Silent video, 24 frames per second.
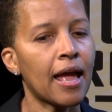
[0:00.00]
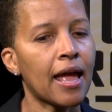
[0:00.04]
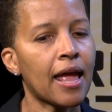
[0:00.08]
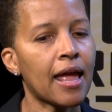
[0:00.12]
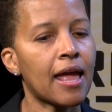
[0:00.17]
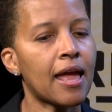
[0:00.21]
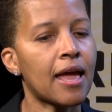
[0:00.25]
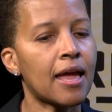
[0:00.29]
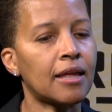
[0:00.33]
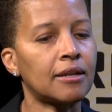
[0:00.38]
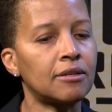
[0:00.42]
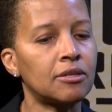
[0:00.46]

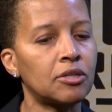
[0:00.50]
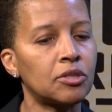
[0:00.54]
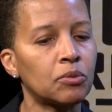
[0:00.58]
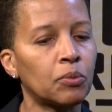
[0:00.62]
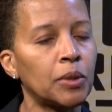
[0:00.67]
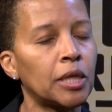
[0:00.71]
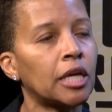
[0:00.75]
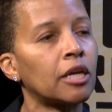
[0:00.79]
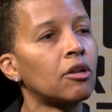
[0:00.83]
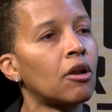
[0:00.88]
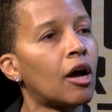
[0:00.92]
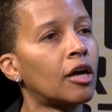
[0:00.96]
And
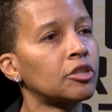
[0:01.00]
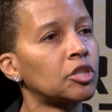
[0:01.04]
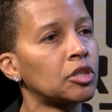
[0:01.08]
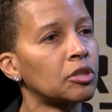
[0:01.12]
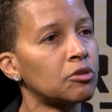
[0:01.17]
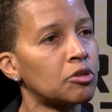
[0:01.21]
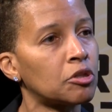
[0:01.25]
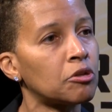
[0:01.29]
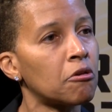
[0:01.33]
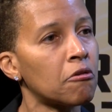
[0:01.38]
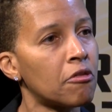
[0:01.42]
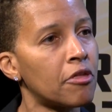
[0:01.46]
we can
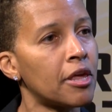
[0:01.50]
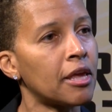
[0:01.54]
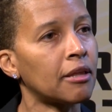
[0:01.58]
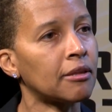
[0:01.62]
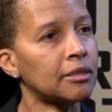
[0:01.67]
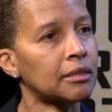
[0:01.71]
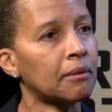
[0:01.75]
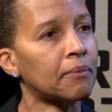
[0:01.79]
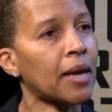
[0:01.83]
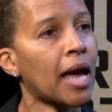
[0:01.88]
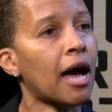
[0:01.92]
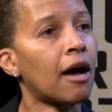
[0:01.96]
also do
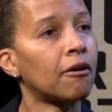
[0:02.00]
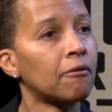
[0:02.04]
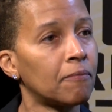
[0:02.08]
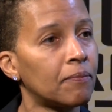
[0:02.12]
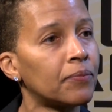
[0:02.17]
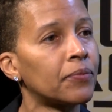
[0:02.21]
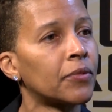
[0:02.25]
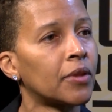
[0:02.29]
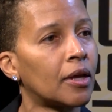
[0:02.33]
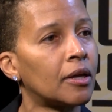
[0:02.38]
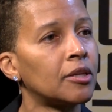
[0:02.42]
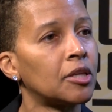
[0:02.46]
things
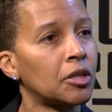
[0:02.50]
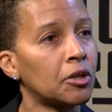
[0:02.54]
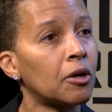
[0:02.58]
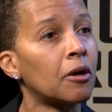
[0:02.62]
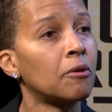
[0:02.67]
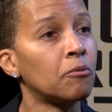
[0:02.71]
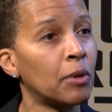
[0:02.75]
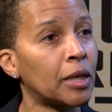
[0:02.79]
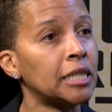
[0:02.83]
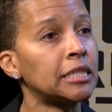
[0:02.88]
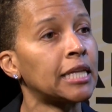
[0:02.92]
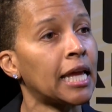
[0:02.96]

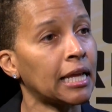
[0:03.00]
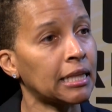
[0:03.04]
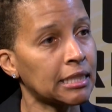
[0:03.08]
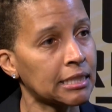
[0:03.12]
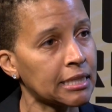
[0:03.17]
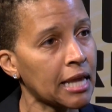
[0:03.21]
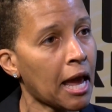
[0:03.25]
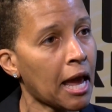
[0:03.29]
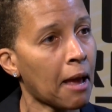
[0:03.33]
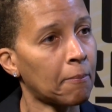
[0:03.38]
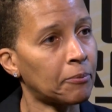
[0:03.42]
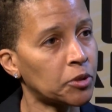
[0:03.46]
we can take
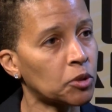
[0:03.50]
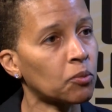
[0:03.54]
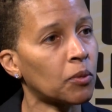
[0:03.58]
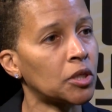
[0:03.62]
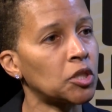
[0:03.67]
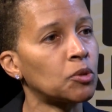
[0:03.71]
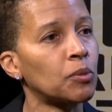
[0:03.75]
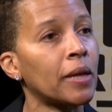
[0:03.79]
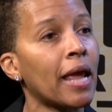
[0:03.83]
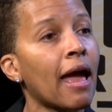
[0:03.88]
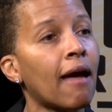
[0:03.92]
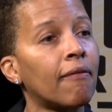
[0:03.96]
steps
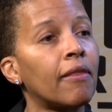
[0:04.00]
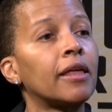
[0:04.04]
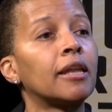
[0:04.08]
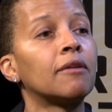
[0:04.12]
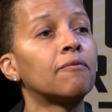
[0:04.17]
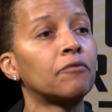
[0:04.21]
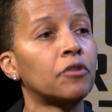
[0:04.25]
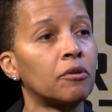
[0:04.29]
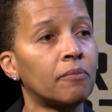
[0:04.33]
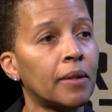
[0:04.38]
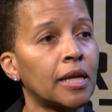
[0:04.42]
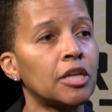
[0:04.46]
once we have that
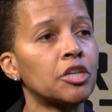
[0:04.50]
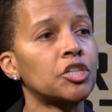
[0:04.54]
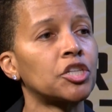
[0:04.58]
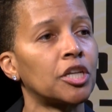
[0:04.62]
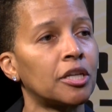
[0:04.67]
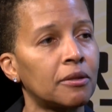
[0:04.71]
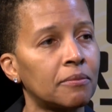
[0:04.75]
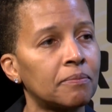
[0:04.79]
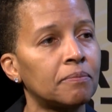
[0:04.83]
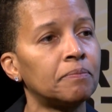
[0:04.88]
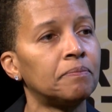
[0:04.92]
information.